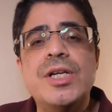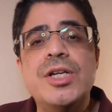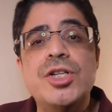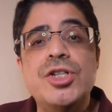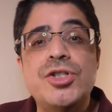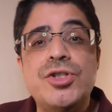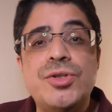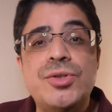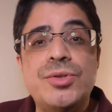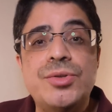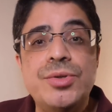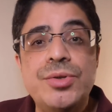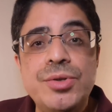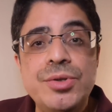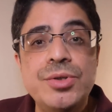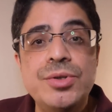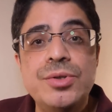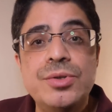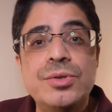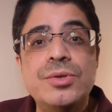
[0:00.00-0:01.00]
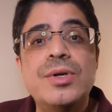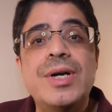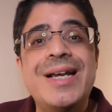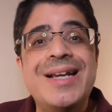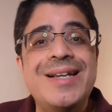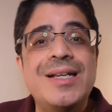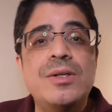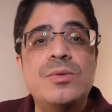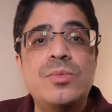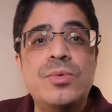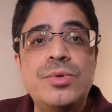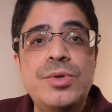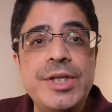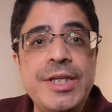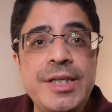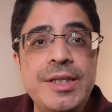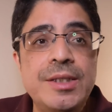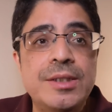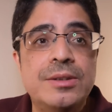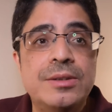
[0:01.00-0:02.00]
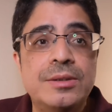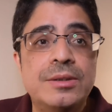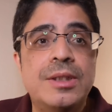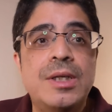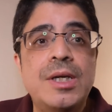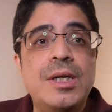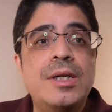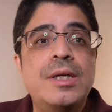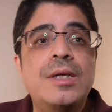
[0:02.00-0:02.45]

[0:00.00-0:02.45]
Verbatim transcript: is true and real,